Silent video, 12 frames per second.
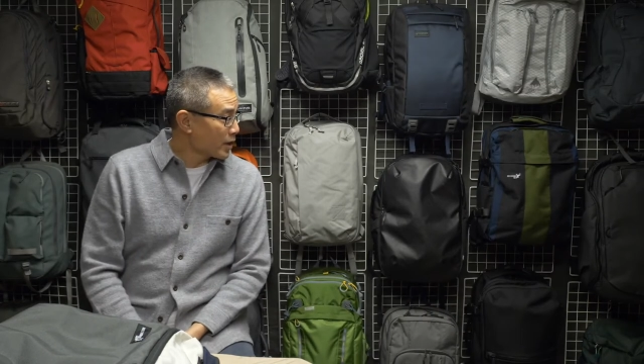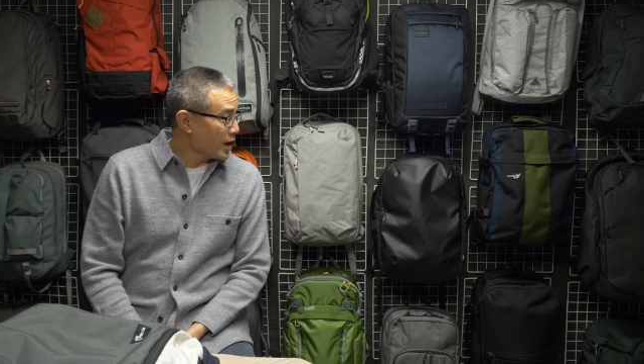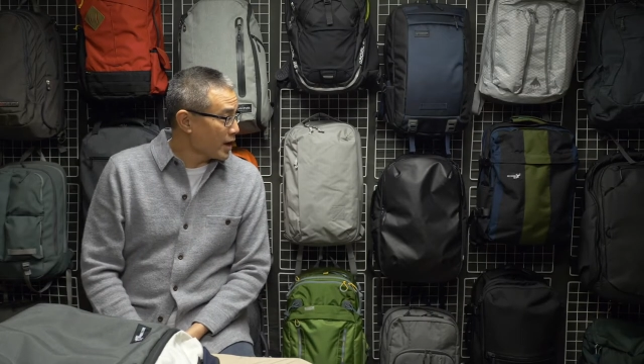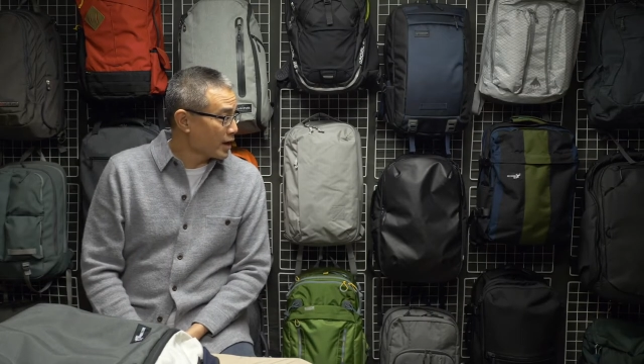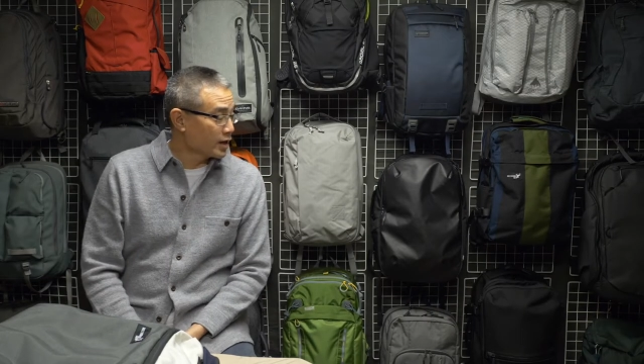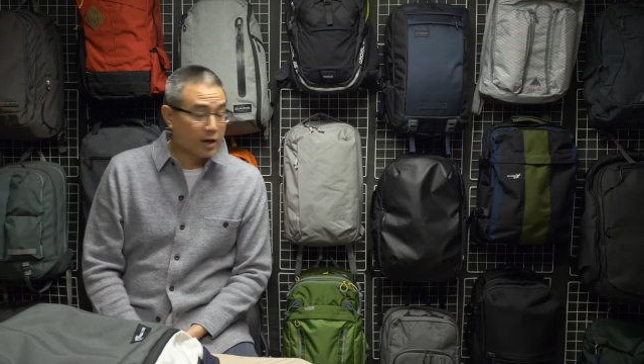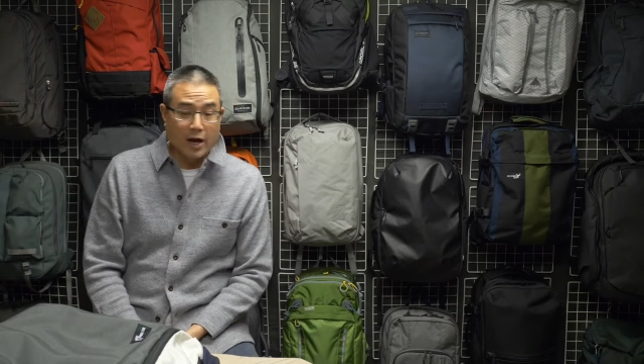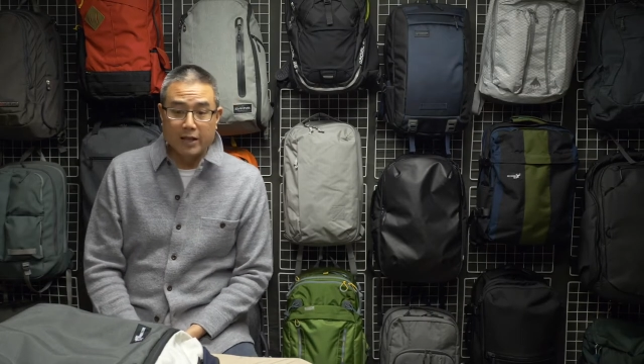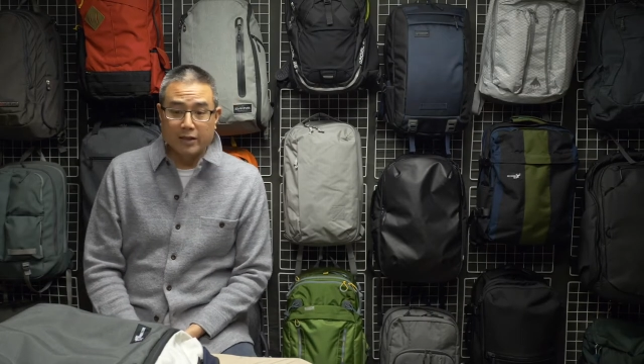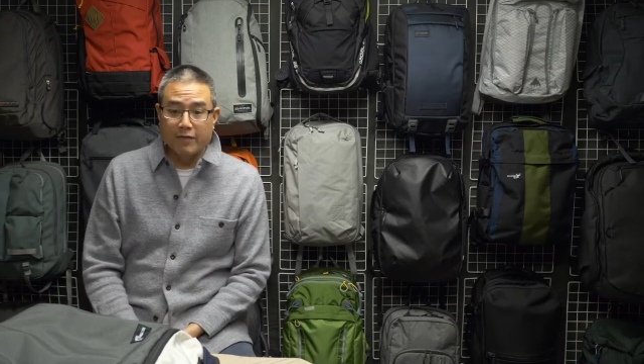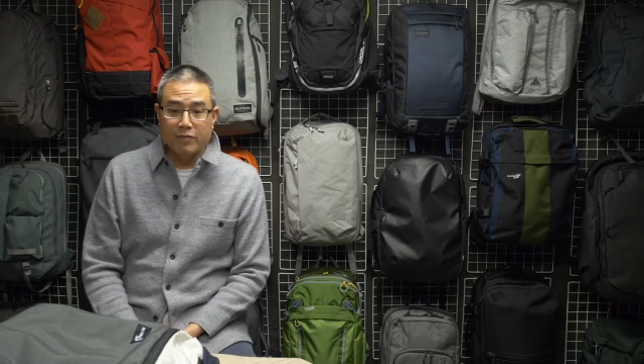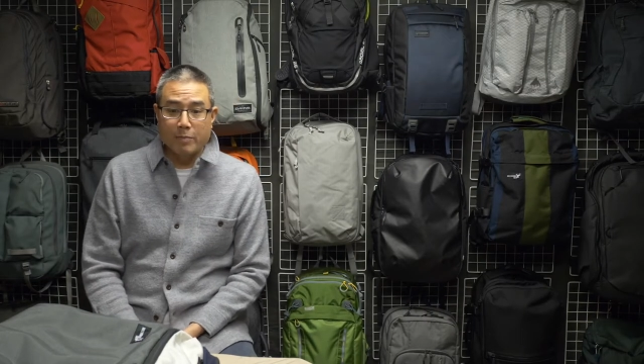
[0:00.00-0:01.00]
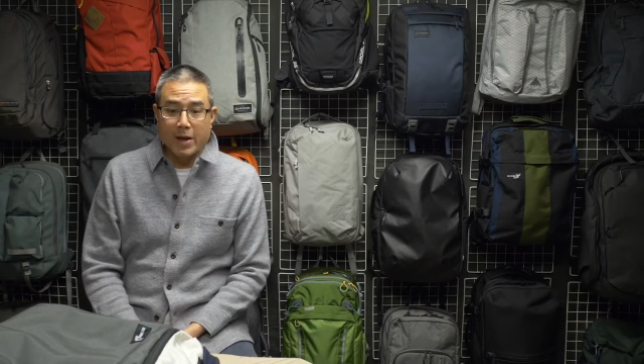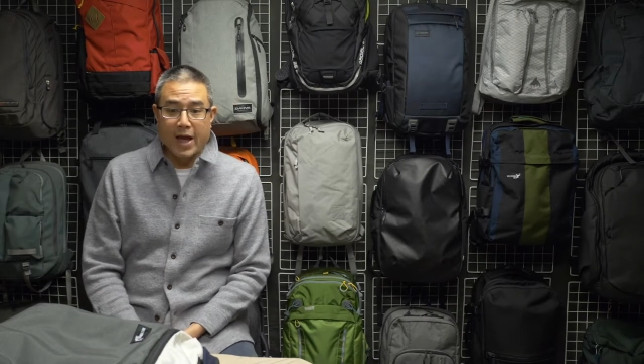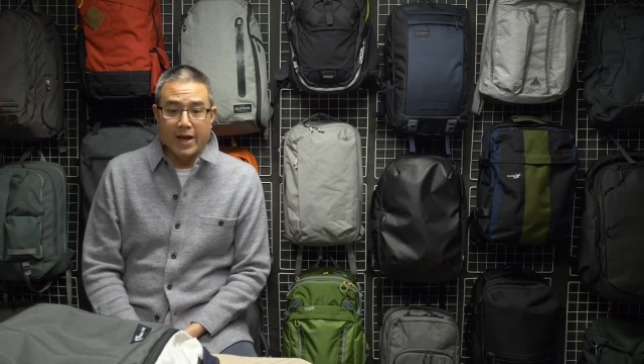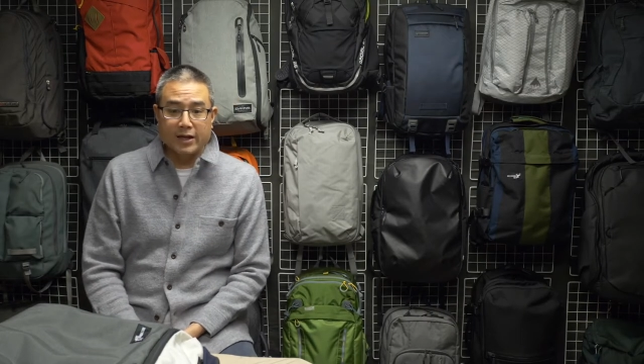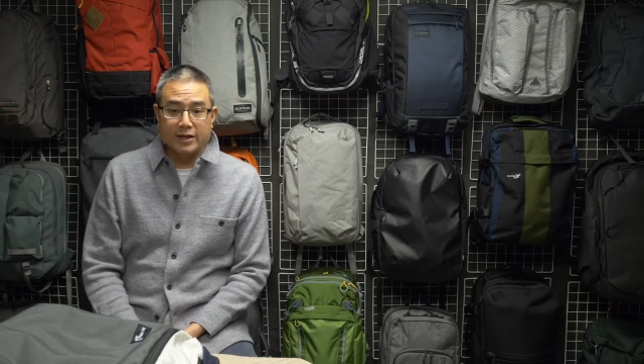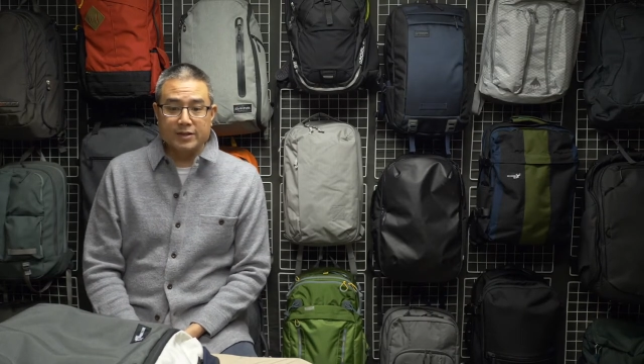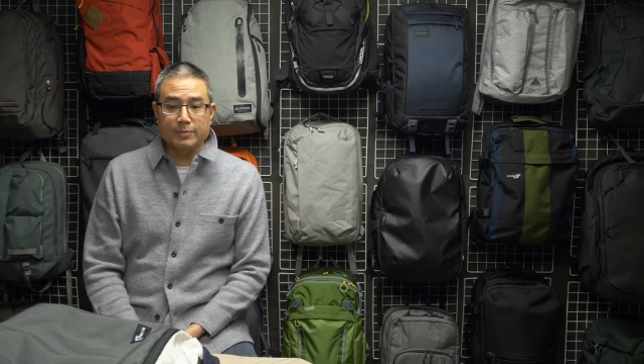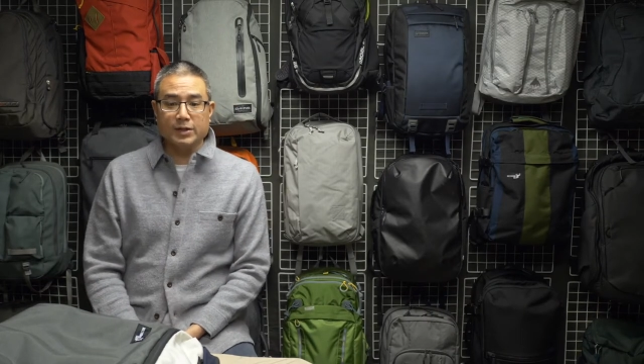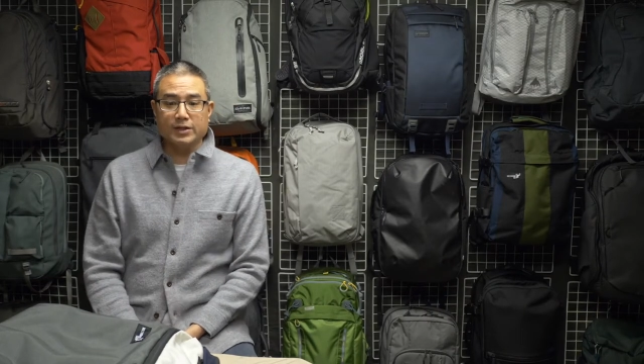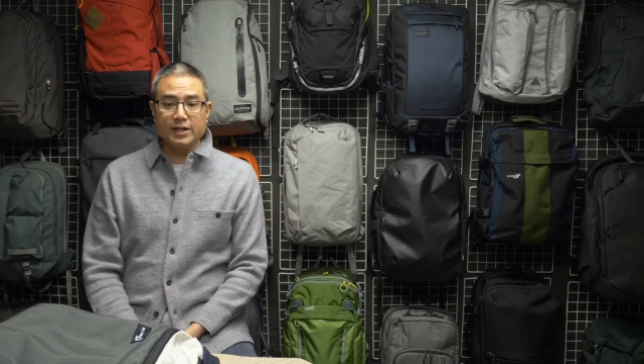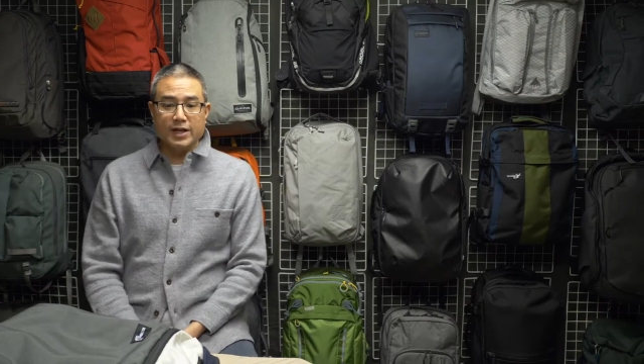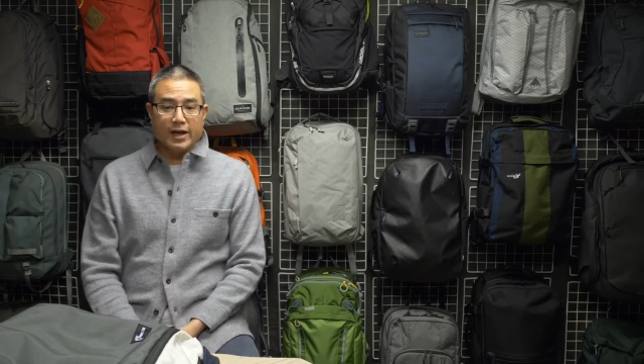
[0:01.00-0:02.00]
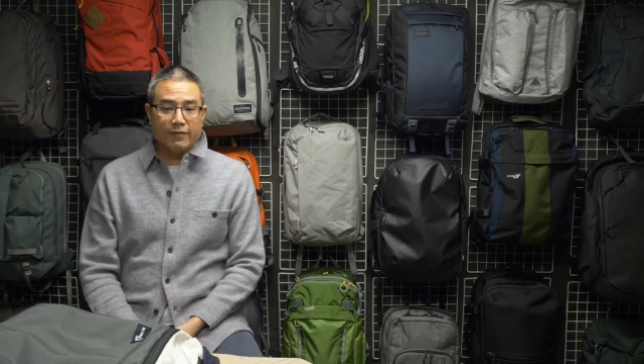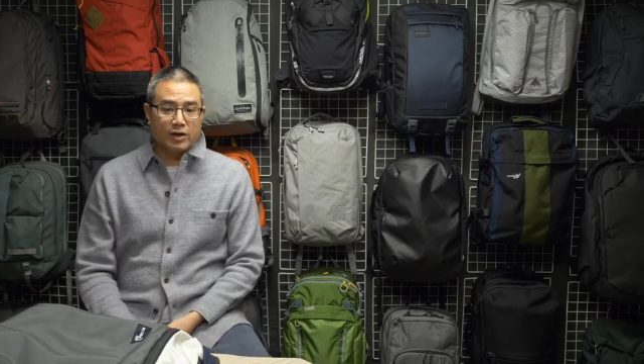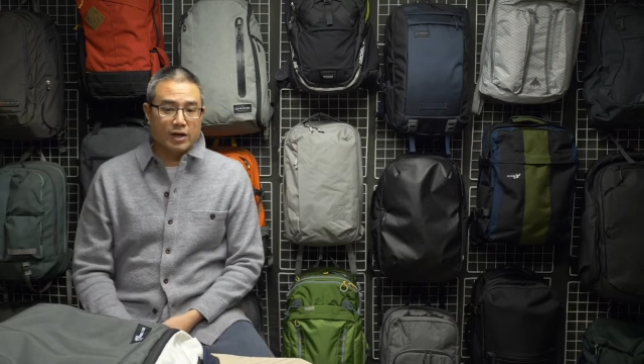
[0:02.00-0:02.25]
And I love the bag, except it did have a